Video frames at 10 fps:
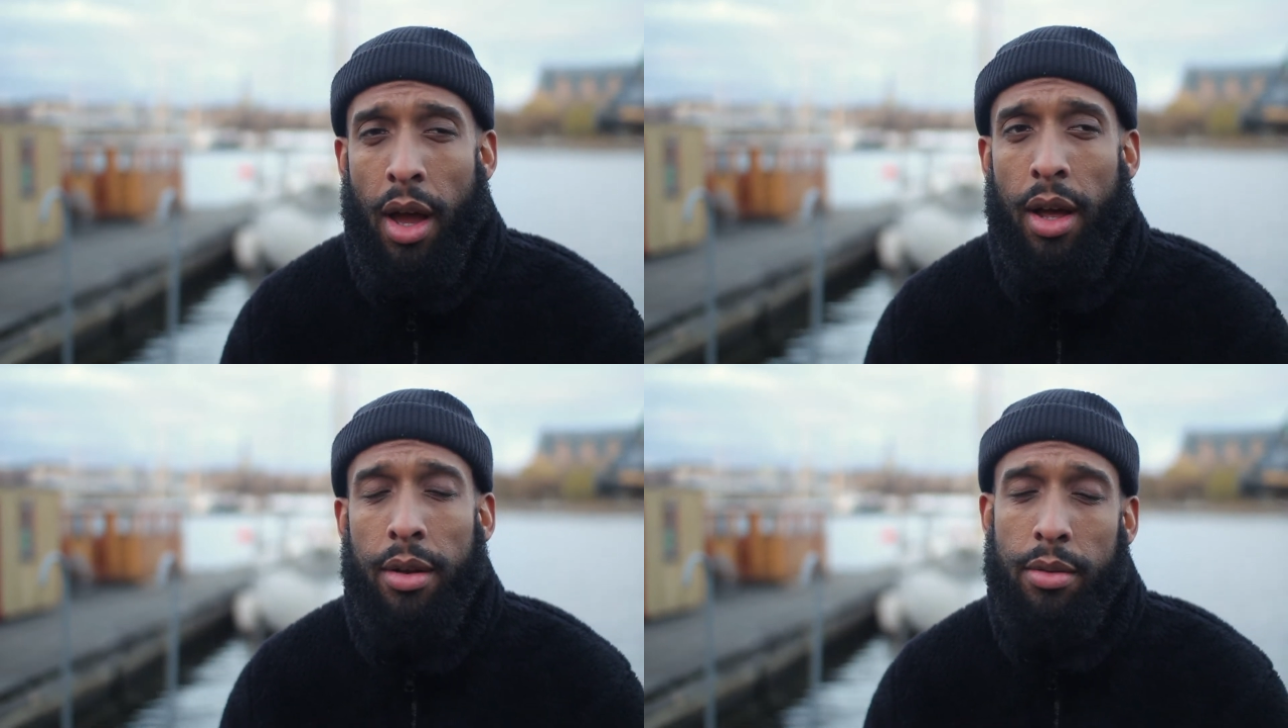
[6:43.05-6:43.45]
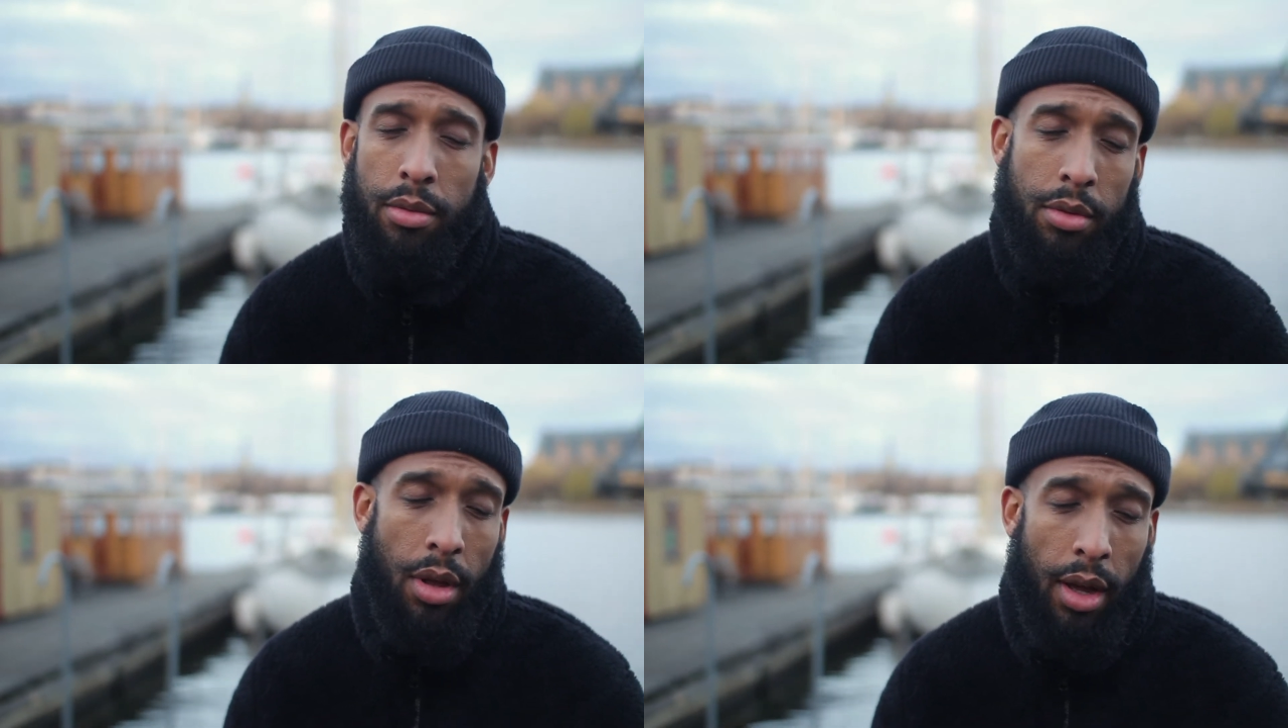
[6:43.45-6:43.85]

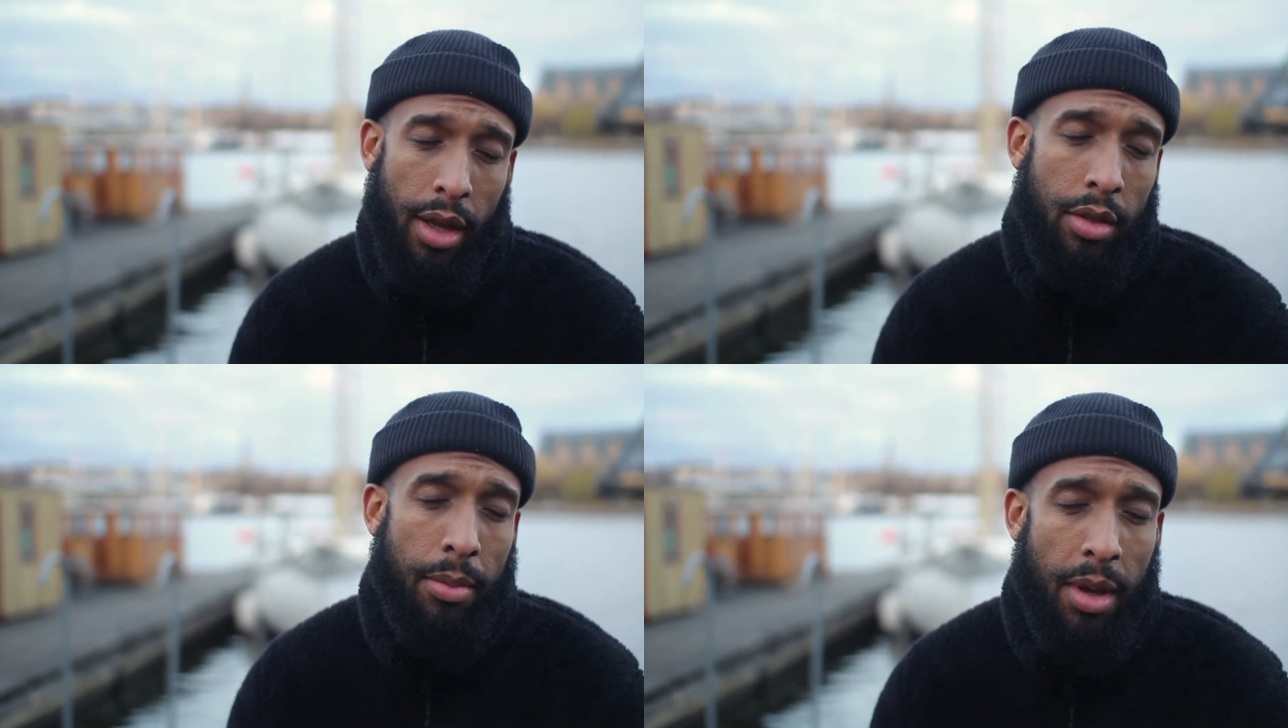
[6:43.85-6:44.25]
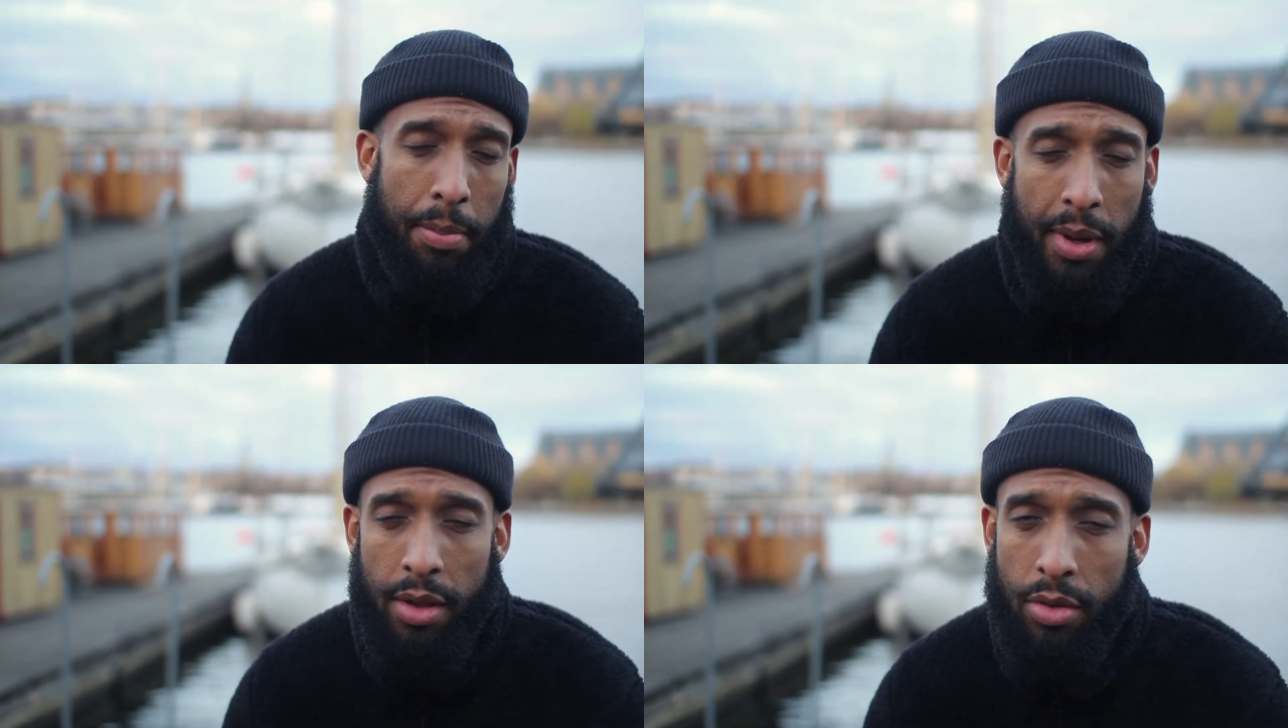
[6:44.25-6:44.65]
and I guess to
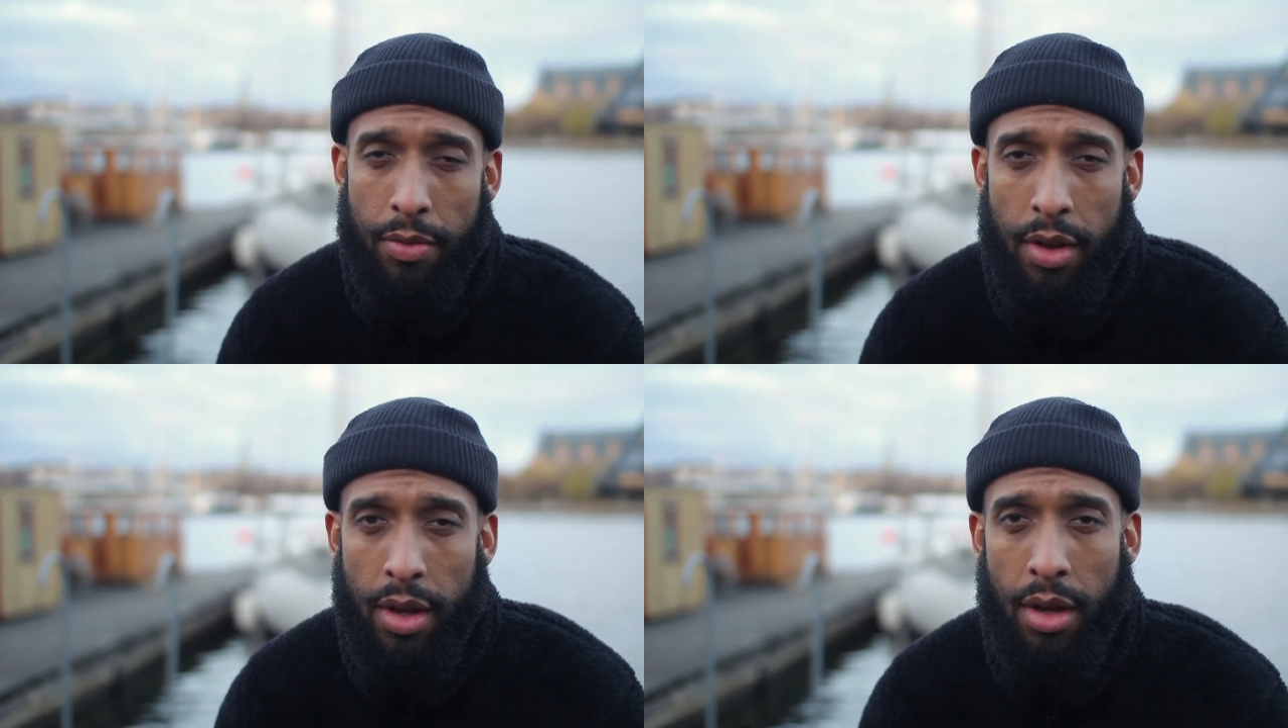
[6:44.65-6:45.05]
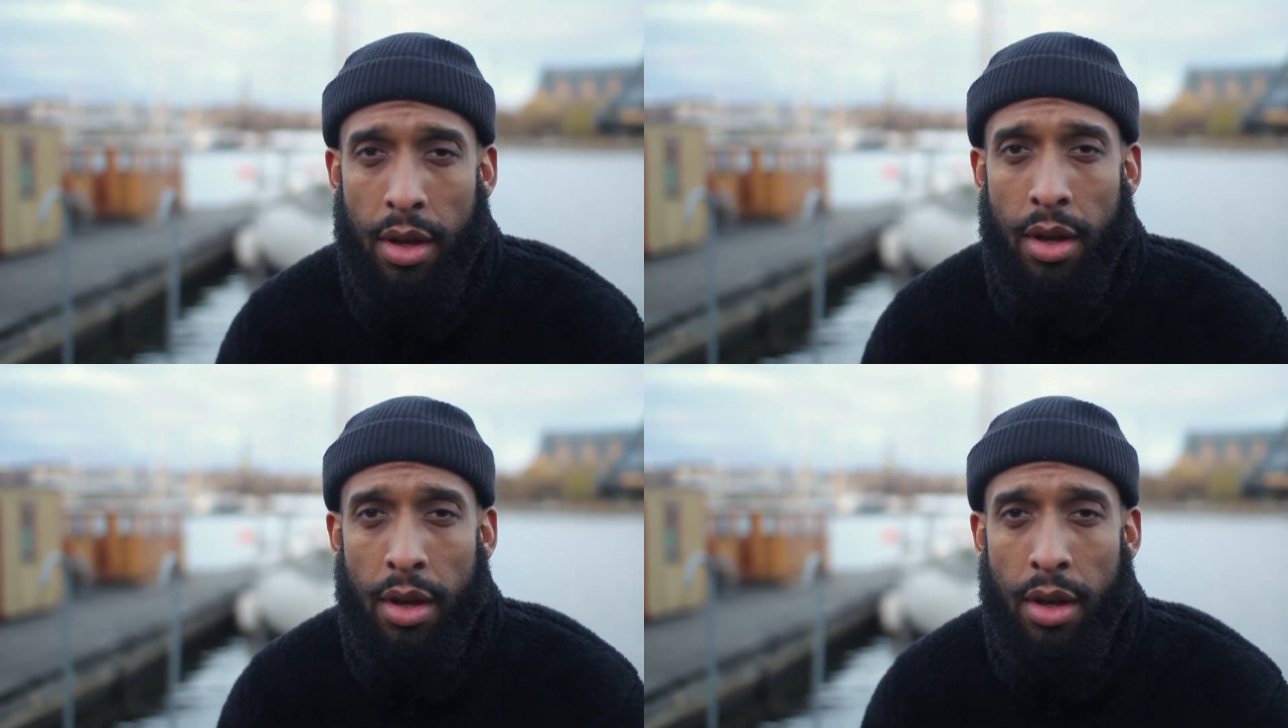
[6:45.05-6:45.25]
make peace with it,